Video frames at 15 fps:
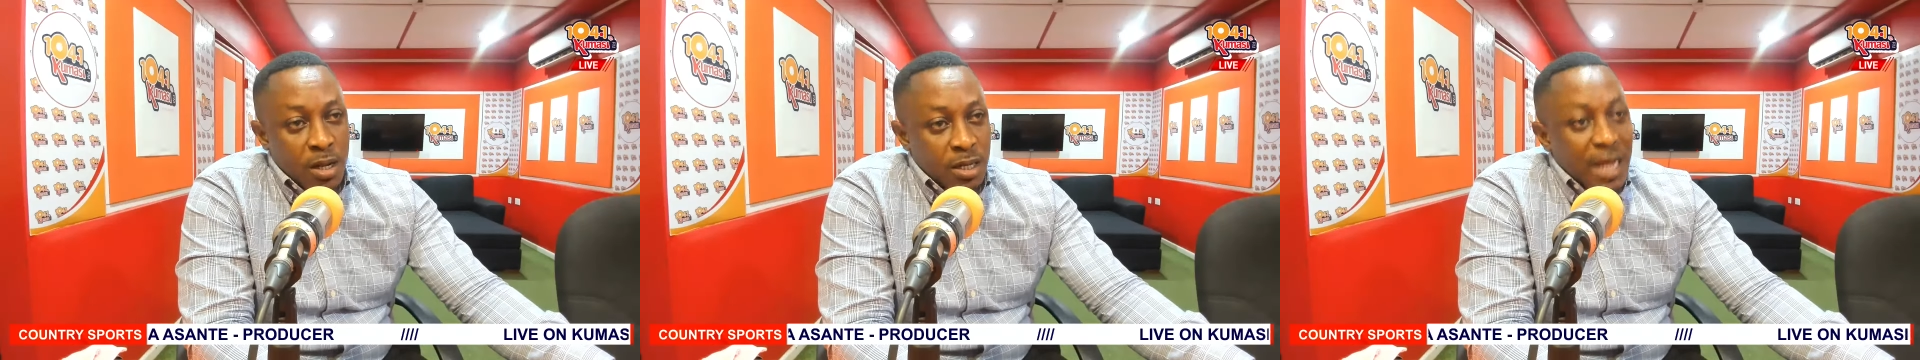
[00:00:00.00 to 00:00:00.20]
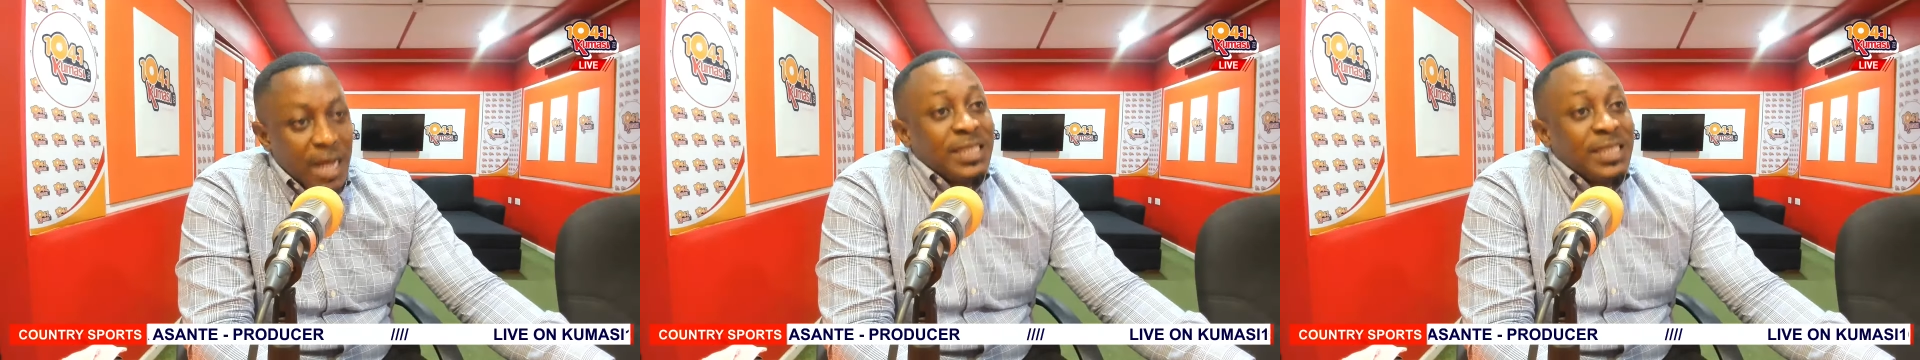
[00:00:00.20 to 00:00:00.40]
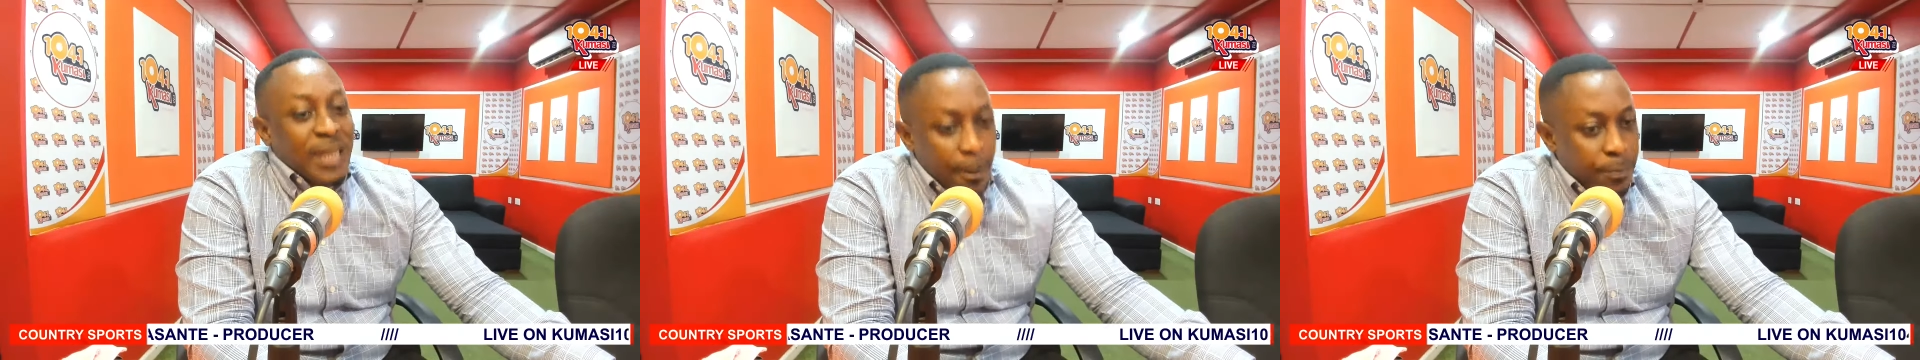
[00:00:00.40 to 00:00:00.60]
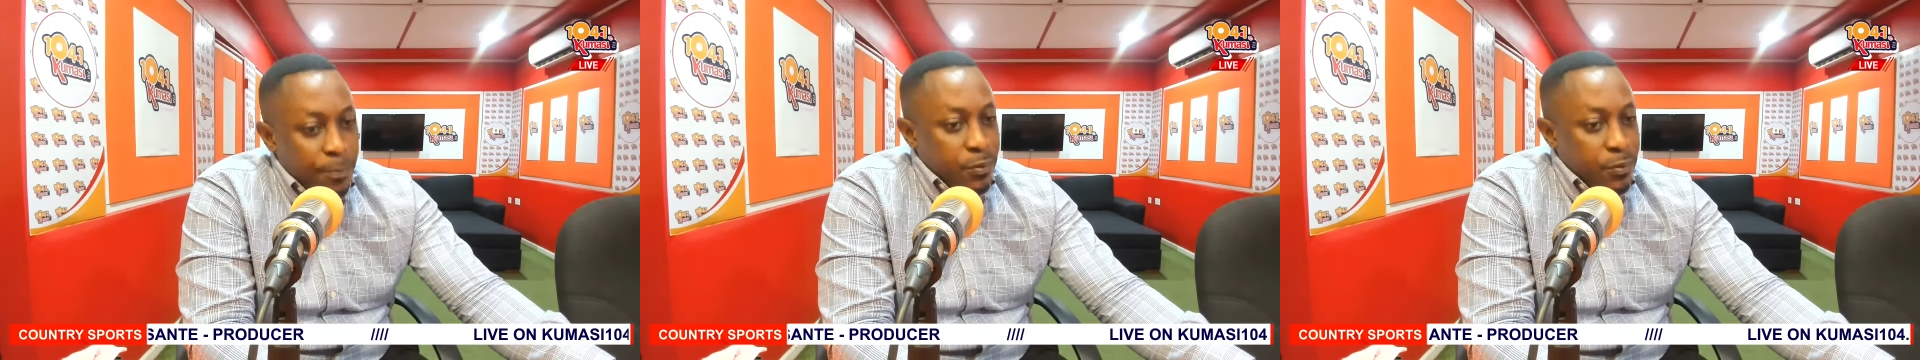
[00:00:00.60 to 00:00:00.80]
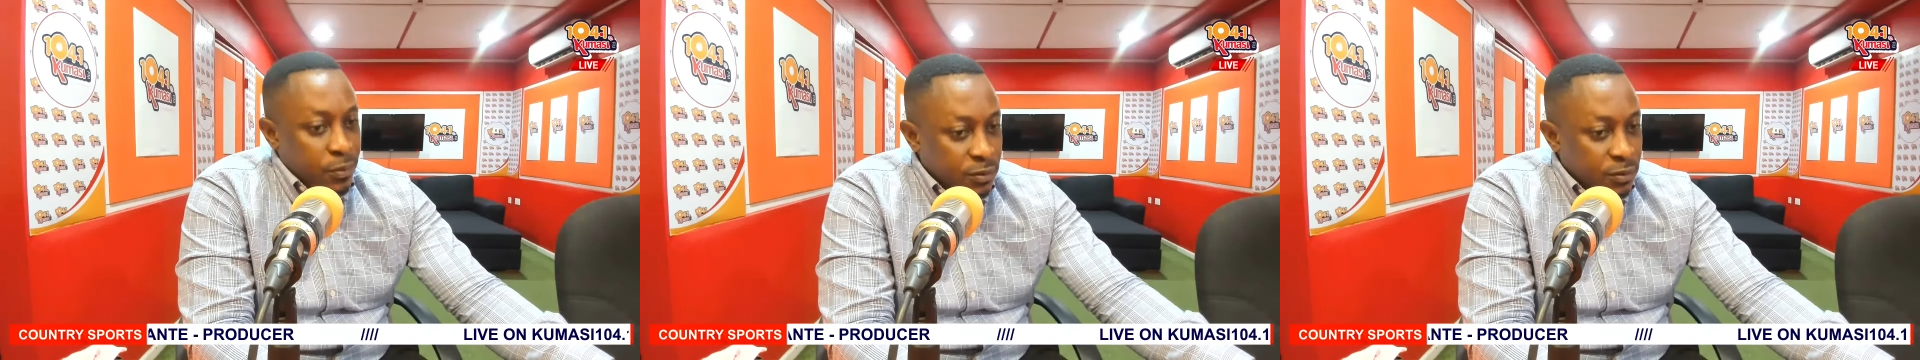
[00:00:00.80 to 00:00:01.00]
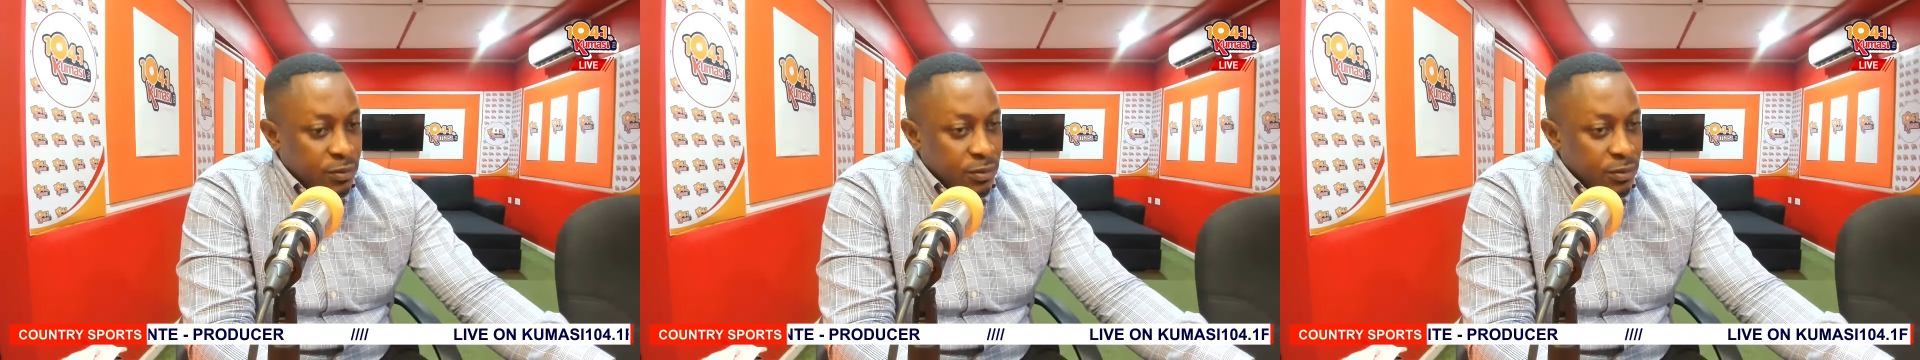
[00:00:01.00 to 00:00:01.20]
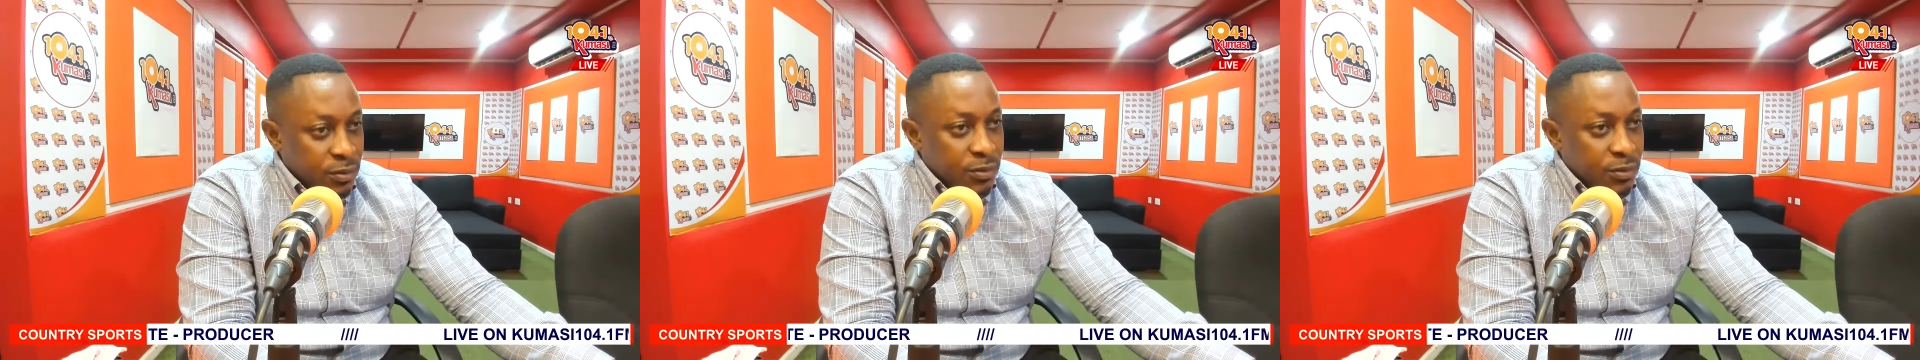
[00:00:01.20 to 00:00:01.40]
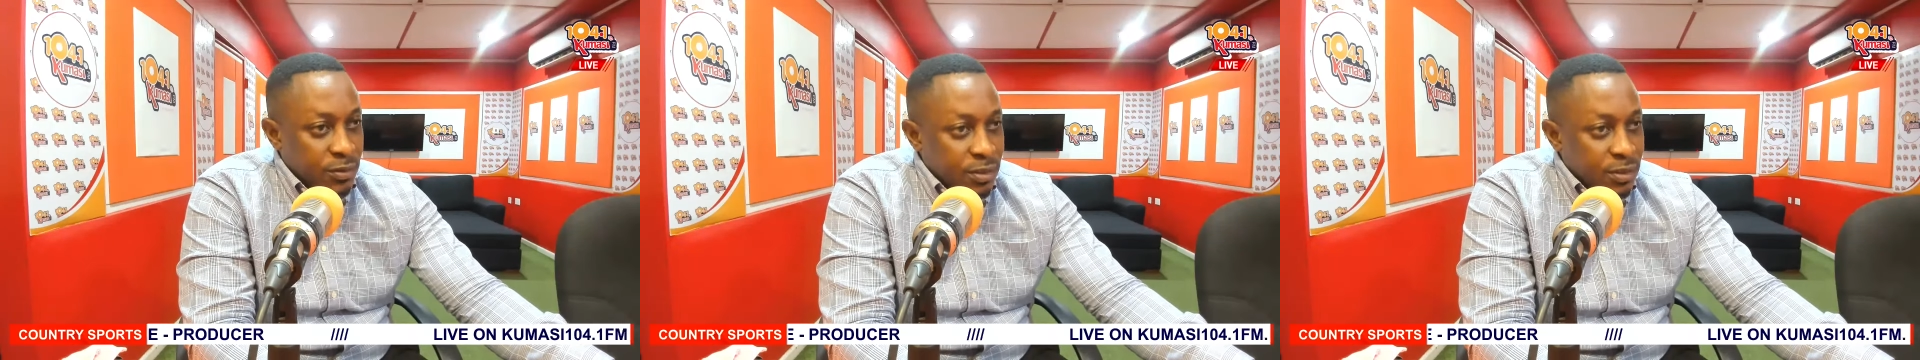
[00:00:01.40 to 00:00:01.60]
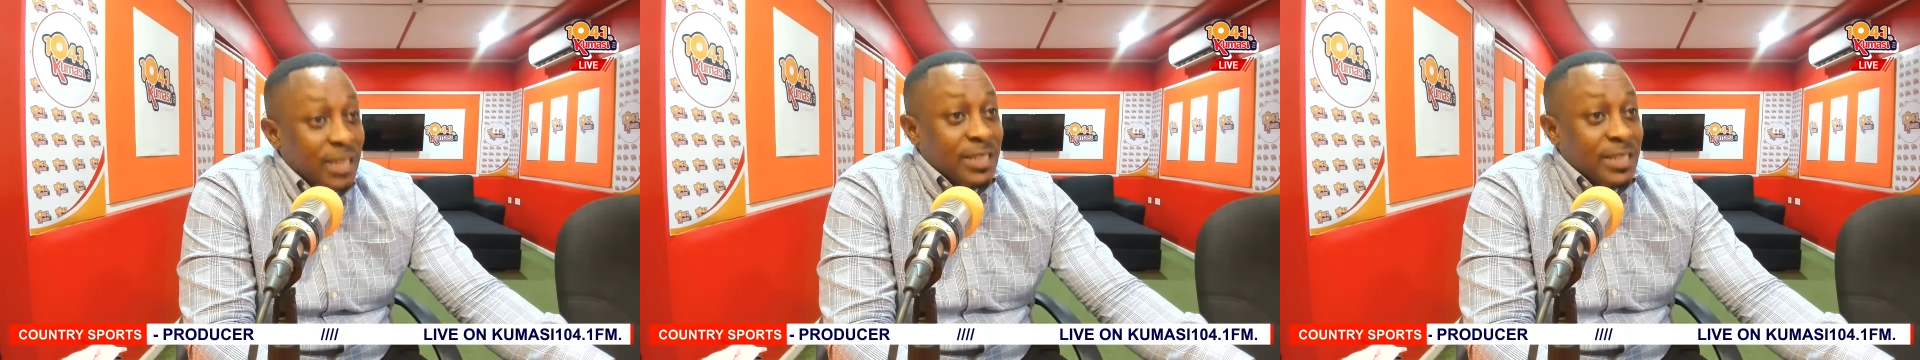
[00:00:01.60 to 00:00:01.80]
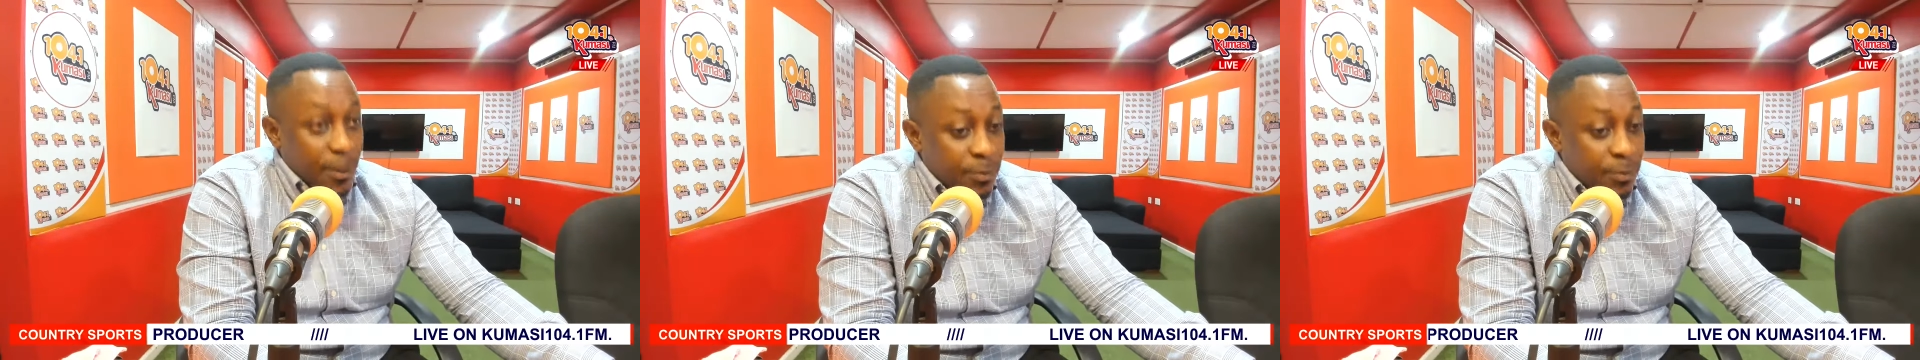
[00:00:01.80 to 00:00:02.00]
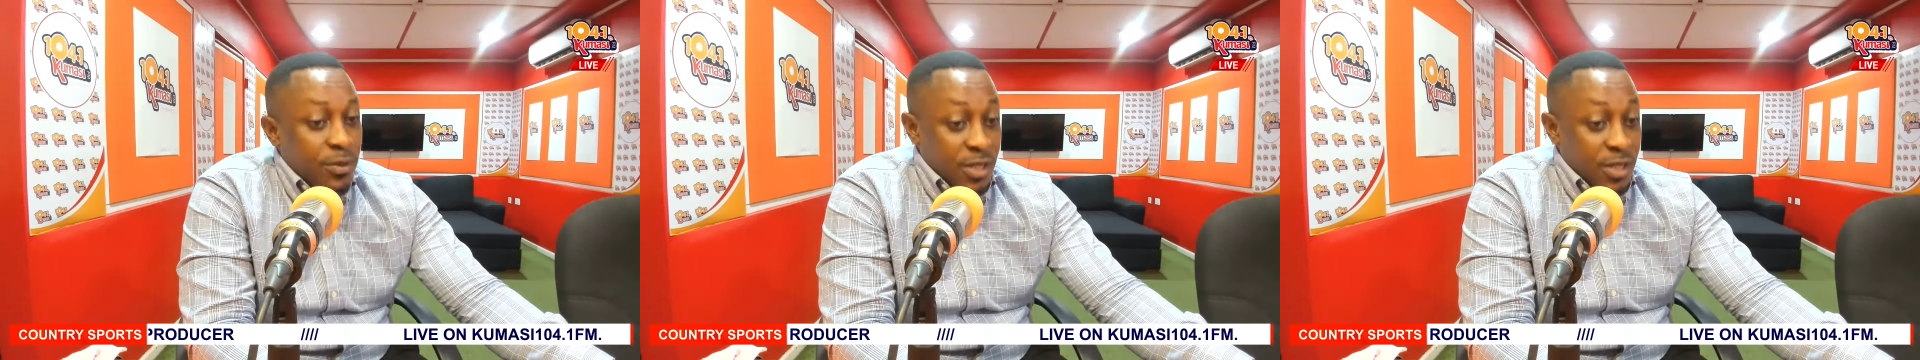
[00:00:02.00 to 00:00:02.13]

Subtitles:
That chap,